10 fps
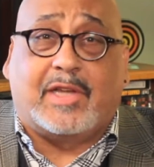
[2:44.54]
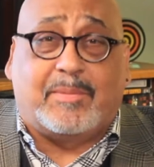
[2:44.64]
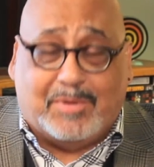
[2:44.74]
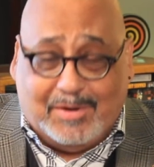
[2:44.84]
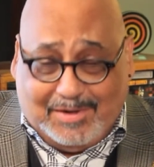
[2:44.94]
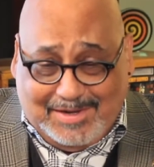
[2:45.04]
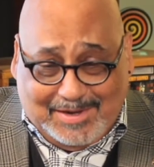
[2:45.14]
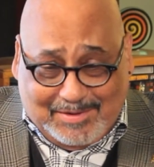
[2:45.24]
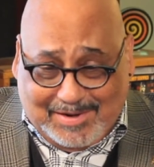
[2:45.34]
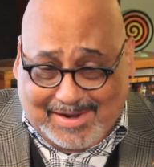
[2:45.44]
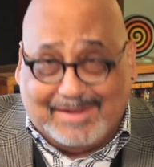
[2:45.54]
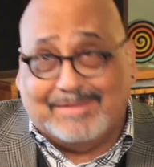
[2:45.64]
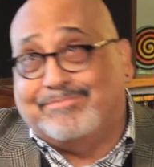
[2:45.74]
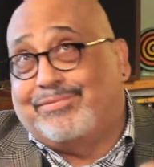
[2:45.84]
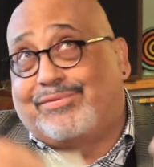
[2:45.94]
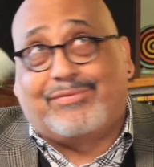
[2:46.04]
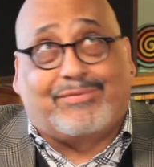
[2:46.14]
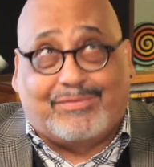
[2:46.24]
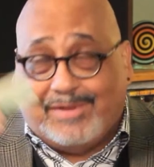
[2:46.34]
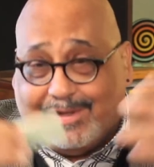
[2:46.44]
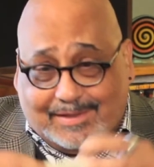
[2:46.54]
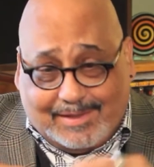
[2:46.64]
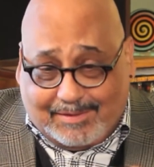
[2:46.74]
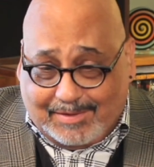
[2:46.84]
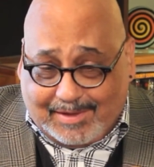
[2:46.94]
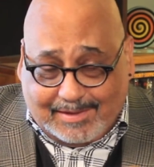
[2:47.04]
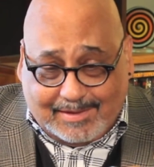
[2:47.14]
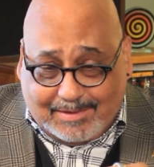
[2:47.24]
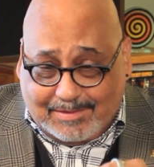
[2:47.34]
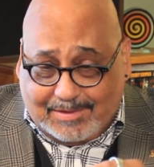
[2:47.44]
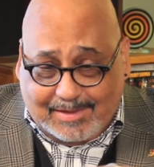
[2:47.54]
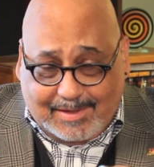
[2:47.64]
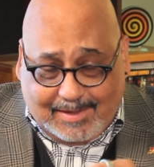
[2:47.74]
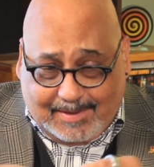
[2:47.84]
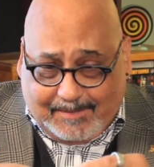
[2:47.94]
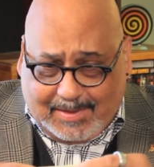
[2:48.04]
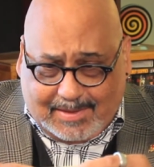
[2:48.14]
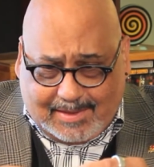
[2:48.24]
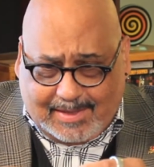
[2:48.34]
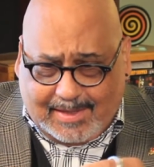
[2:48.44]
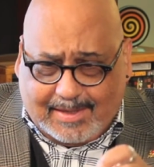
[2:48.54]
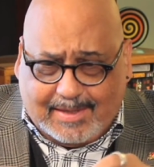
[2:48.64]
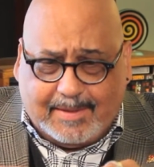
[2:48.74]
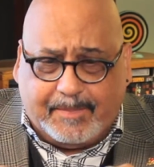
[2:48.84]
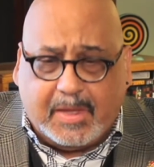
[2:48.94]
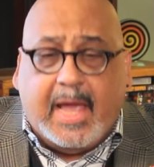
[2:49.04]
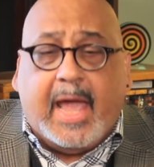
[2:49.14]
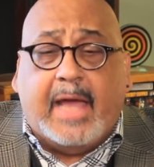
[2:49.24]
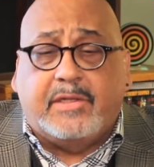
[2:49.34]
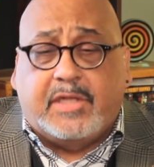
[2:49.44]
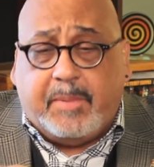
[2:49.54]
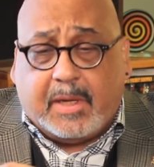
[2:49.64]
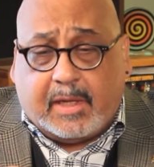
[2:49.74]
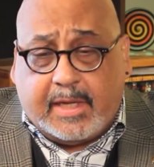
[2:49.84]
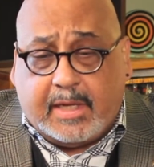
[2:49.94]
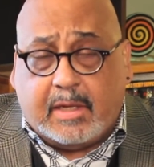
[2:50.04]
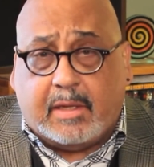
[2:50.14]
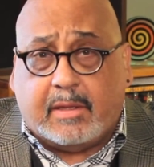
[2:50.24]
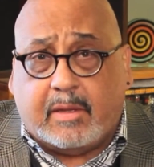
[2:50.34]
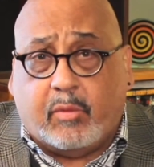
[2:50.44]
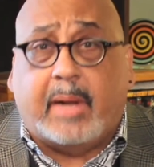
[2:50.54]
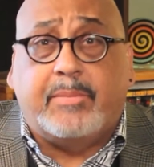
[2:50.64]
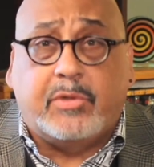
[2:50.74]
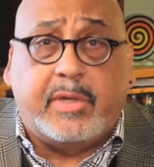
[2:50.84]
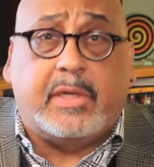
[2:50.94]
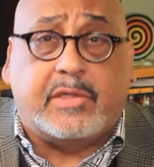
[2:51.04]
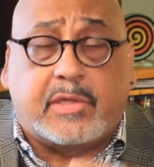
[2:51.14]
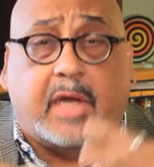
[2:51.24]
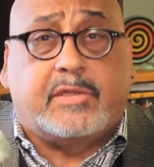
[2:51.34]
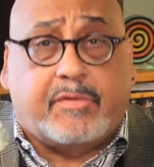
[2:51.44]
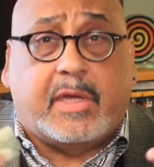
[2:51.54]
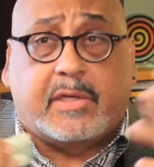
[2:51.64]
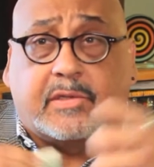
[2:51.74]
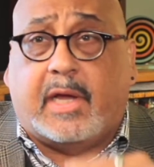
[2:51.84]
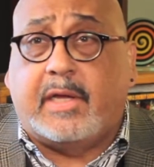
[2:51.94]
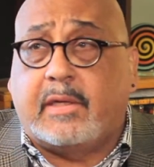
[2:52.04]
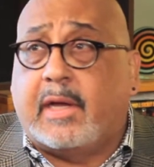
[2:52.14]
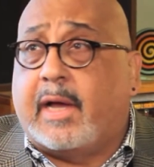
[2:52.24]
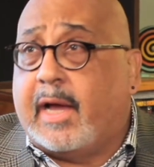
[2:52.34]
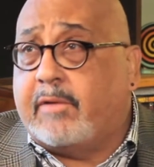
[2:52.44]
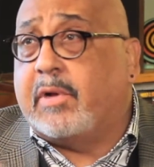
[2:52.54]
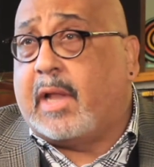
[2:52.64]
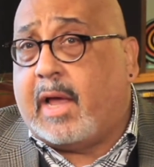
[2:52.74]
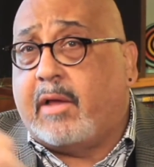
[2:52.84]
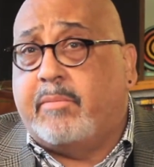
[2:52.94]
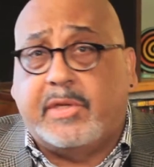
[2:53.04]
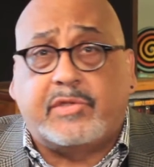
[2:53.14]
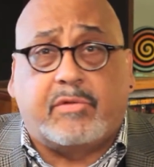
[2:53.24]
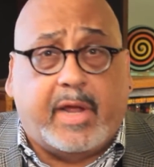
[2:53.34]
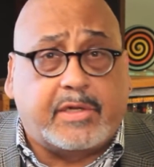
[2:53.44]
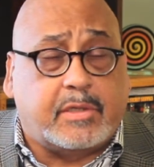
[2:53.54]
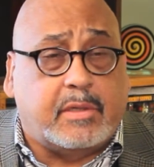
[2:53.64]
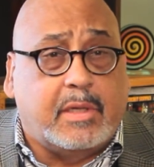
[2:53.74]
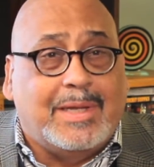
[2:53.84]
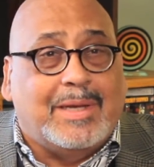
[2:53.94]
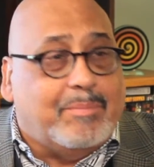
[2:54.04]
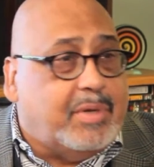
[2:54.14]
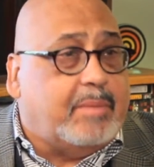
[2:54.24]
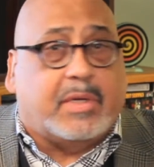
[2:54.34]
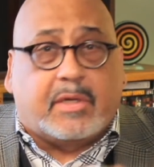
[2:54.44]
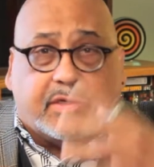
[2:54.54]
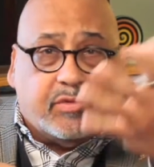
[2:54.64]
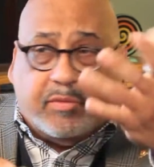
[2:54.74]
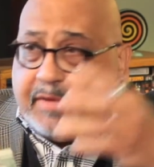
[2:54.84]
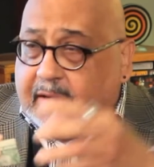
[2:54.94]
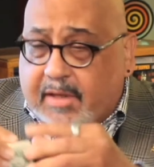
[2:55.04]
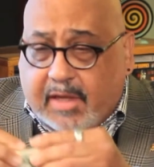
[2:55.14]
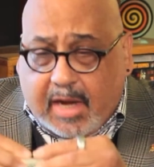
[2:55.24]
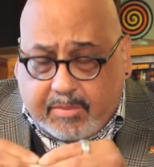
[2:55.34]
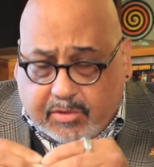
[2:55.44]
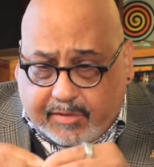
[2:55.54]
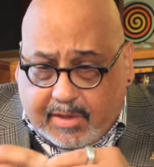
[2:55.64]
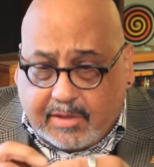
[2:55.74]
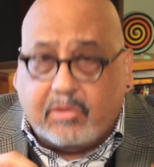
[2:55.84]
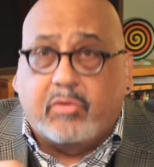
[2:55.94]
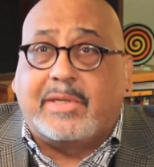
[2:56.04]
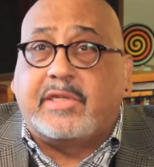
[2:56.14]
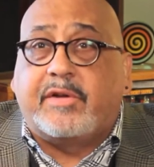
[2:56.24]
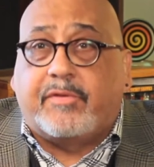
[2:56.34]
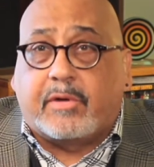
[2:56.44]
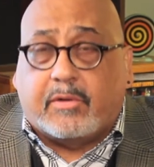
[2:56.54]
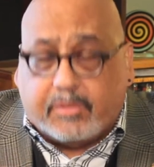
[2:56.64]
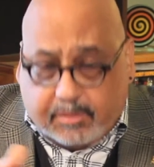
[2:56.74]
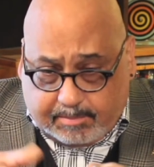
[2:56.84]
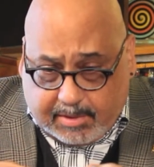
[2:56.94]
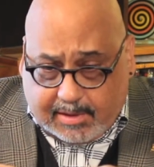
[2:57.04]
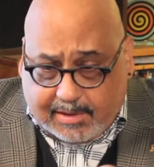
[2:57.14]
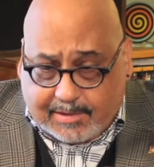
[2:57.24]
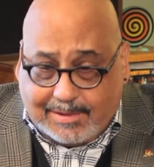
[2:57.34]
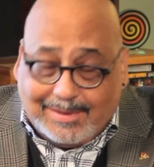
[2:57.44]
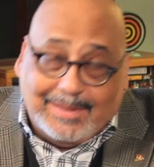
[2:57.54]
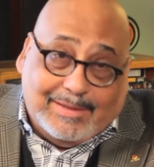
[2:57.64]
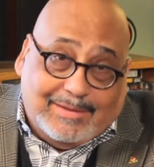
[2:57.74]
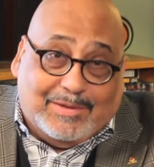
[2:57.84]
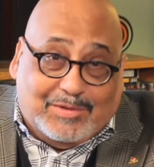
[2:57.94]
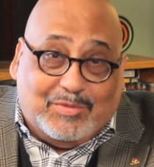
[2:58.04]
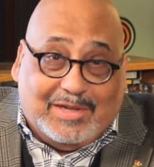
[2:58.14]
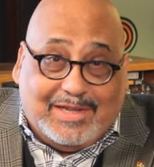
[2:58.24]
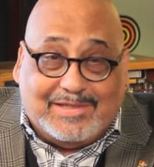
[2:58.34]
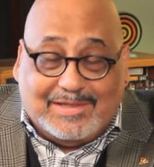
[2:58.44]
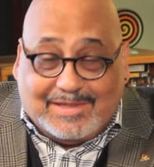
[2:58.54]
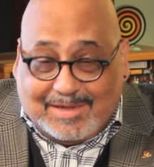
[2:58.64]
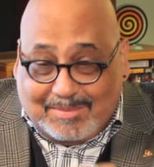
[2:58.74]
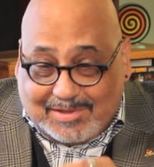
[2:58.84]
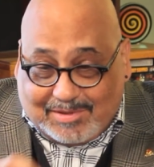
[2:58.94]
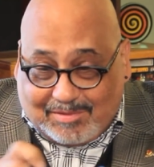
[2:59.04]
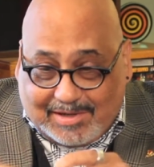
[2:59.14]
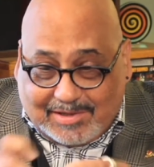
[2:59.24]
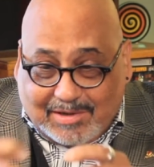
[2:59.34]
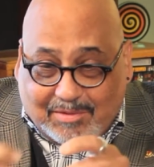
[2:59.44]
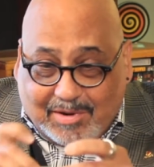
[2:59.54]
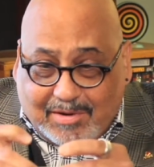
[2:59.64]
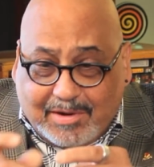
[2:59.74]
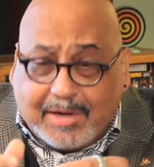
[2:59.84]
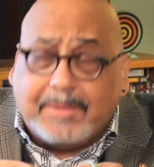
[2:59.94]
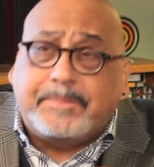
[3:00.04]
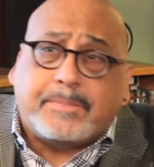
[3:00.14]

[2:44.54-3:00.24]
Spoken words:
up on the internet, and that's it. Everything goes to heck. And typically, when I'm doing these kinds of things, I rely on misdirection. But because we've got the cameras over here, it's a little bit difficult, because there really isn't any misdirection going on here.